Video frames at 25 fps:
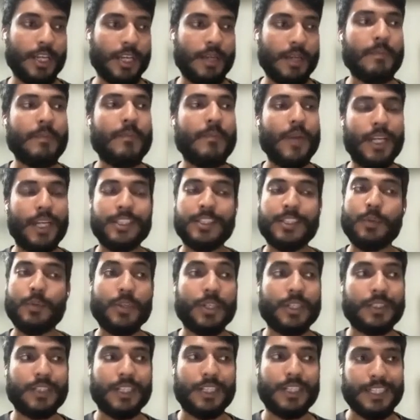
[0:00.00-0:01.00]
for him and
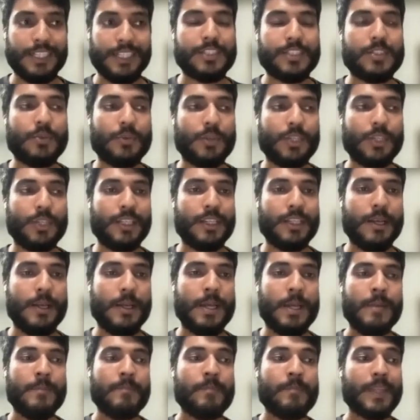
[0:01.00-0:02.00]
the work that he's
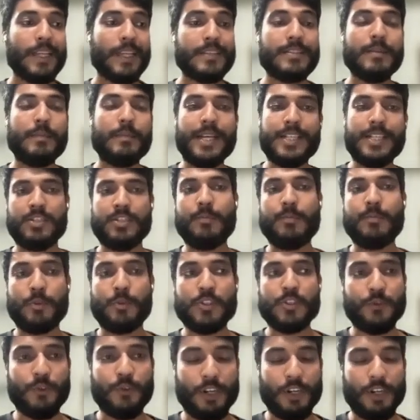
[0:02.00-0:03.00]
doing is the best
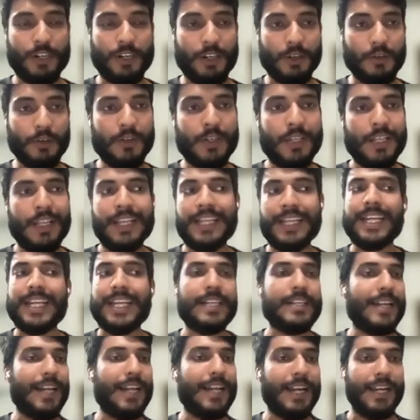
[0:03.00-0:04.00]
approach for now.
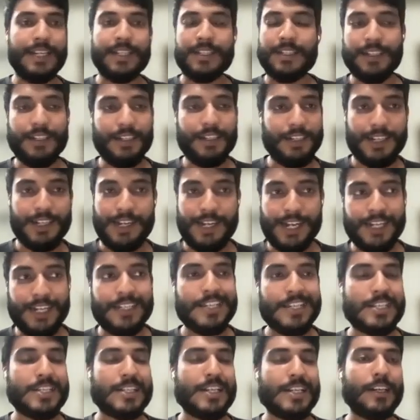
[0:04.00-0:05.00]
And
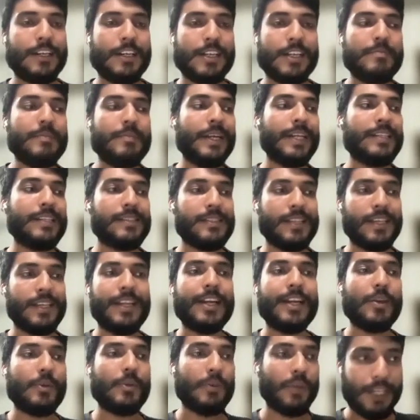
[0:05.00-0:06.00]
10 years later he might
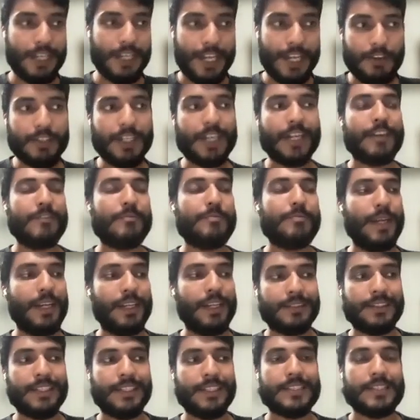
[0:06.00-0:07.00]
say that, okay, now that I've
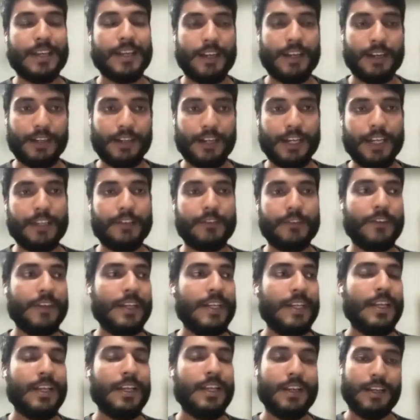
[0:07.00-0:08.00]
built this archive
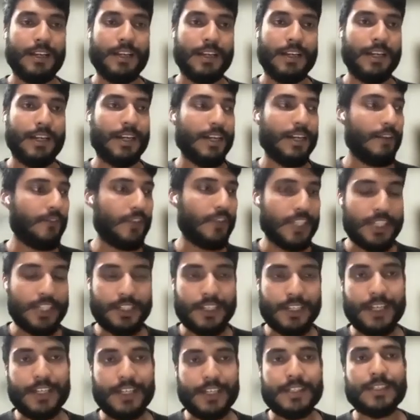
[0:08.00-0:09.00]
and I've
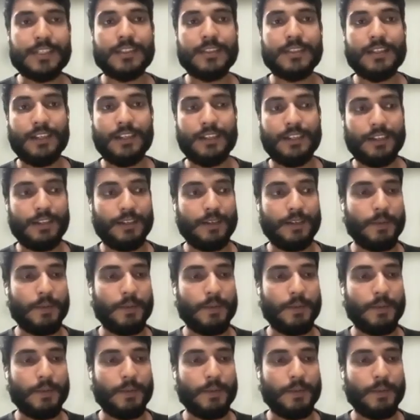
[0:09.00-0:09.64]
digitized